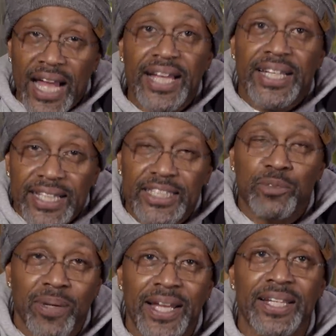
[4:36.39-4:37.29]
Like, he
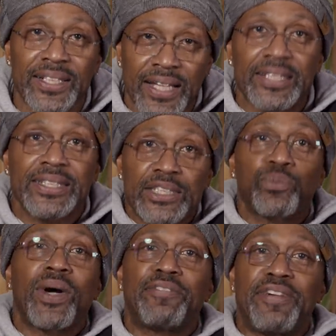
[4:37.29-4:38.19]
explained, like, this
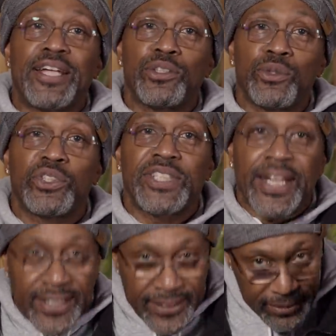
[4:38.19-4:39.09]
is why the fat dude
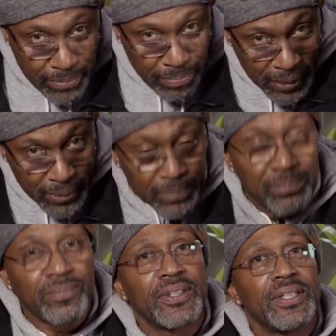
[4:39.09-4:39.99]
stay. Boom.
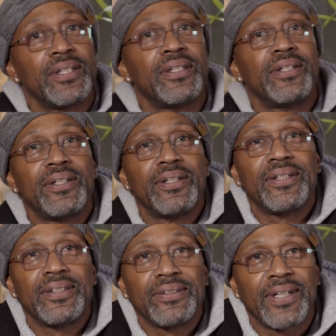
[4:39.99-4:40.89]

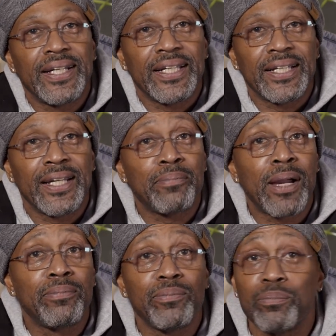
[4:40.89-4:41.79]
Right? And
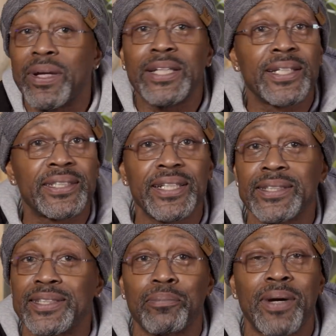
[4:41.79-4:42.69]
that may not
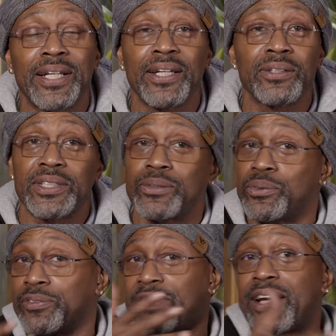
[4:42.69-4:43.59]
stink to somebody else because it
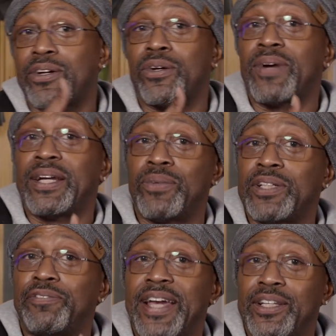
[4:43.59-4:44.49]
was a fat girl right
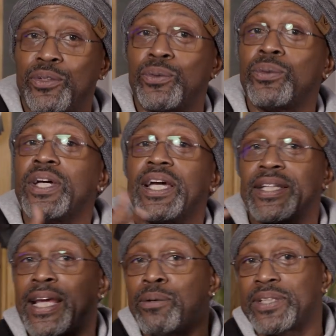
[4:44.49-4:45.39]
with the fat dude
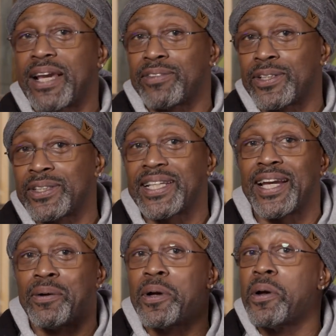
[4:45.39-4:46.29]
and they was having a good
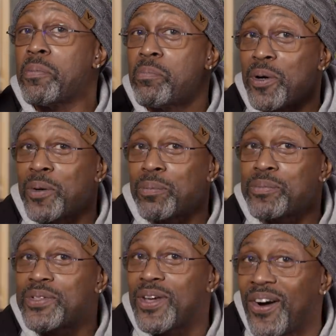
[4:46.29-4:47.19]
time. Boom.
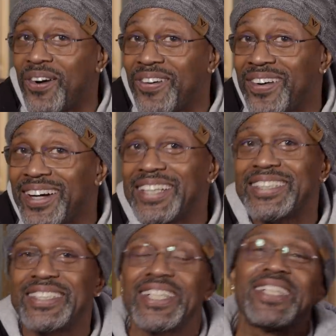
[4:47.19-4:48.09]
So
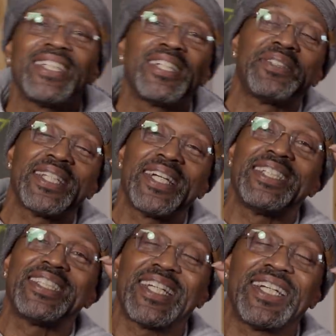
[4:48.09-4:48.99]
you know what
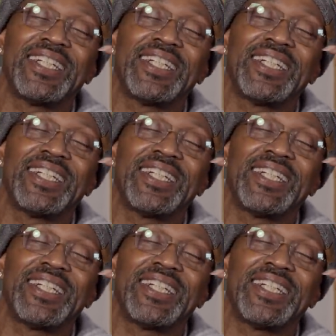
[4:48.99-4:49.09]
I'm saying?